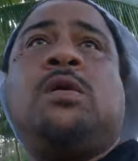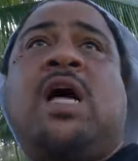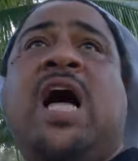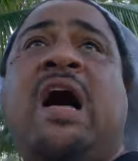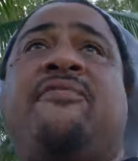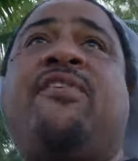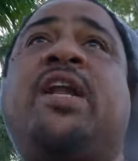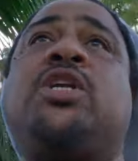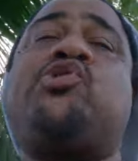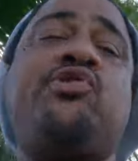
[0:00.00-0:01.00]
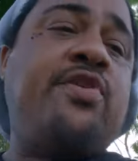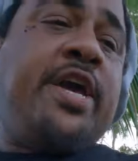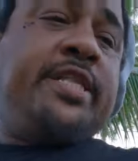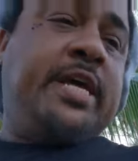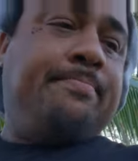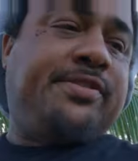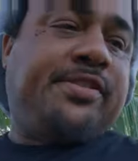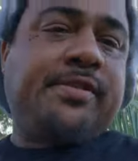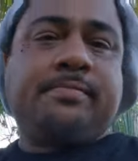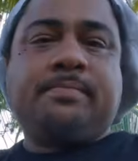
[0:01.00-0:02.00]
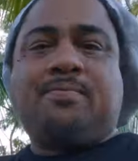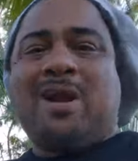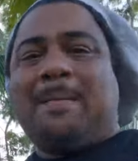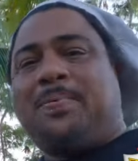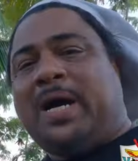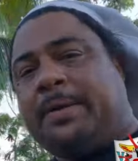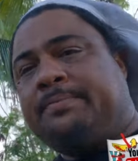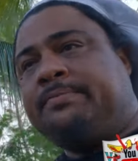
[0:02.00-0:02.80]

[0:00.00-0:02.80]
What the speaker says: For the tree right there, son. Proper.